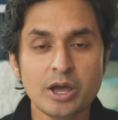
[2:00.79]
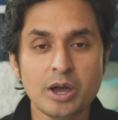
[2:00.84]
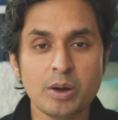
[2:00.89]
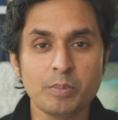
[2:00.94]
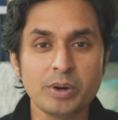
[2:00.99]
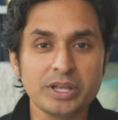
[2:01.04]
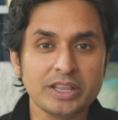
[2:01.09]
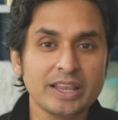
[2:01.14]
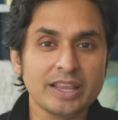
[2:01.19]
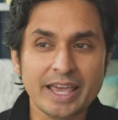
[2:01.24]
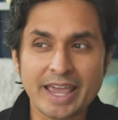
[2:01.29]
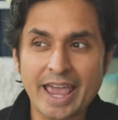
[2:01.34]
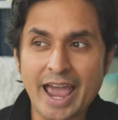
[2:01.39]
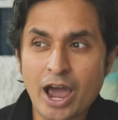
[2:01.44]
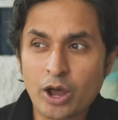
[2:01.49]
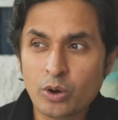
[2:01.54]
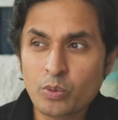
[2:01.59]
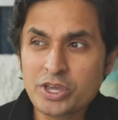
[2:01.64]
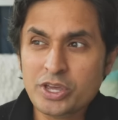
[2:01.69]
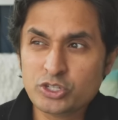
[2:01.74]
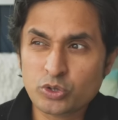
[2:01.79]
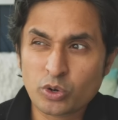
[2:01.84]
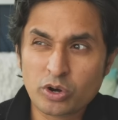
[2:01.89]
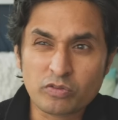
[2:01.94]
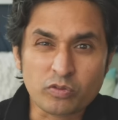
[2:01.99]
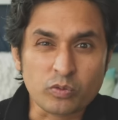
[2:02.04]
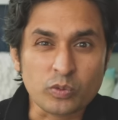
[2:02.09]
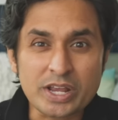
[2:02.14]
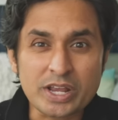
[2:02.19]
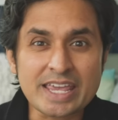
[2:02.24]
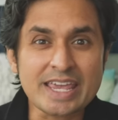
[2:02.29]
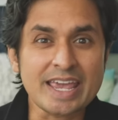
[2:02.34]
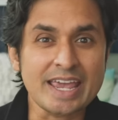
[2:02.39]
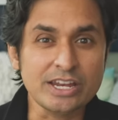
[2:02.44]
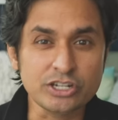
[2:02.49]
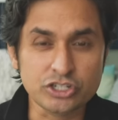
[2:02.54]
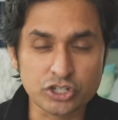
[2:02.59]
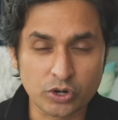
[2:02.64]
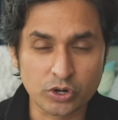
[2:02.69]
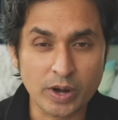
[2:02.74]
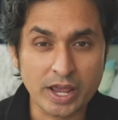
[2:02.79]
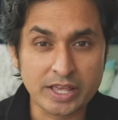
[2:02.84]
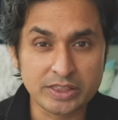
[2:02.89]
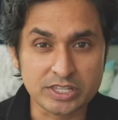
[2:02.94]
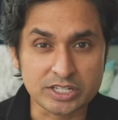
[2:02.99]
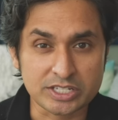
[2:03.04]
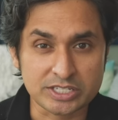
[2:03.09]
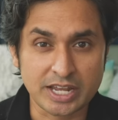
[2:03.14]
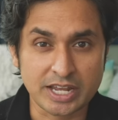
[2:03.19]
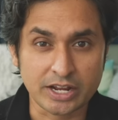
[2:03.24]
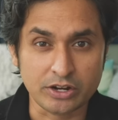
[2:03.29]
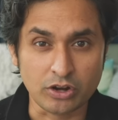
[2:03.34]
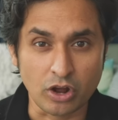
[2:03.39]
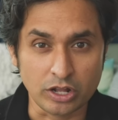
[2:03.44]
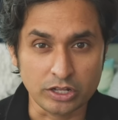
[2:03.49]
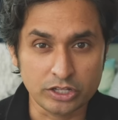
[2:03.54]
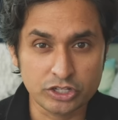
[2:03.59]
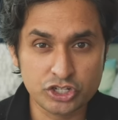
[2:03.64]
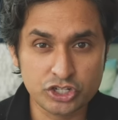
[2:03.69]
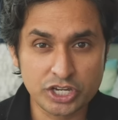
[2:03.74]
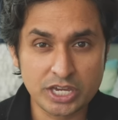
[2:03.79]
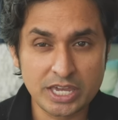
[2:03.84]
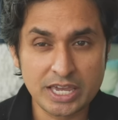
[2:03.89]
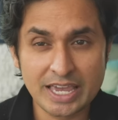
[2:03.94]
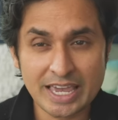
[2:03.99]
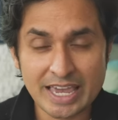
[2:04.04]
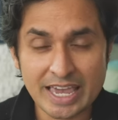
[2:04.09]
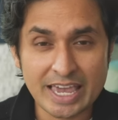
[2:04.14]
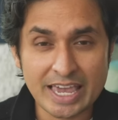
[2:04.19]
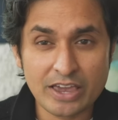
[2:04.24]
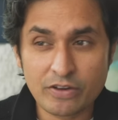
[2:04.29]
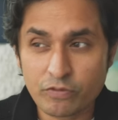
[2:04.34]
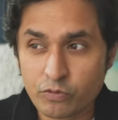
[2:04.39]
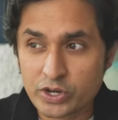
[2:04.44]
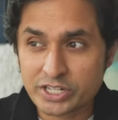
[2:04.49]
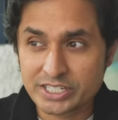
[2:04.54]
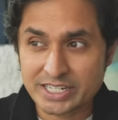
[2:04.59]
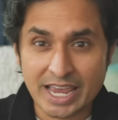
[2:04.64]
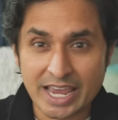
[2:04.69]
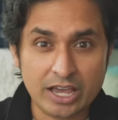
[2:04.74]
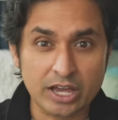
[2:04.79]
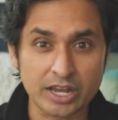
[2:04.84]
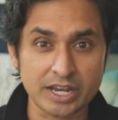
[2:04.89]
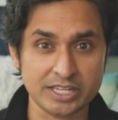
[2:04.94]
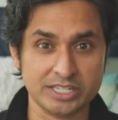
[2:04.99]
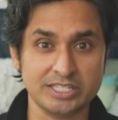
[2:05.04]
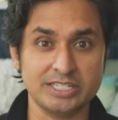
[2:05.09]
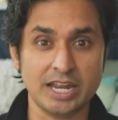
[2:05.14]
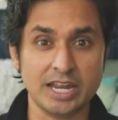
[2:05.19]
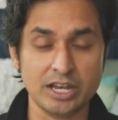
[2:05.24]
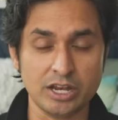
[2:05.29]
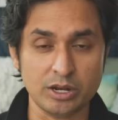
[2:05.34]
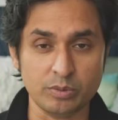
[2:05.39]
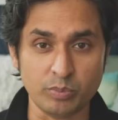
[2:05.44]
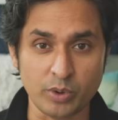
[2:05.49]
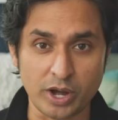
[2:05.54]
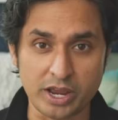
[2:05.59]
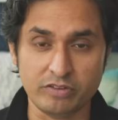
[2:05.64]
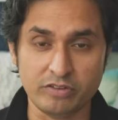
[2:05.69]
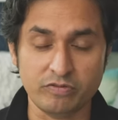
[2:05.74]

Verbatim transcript: But like, how do we sort of reintegrate this technology if we take an extended break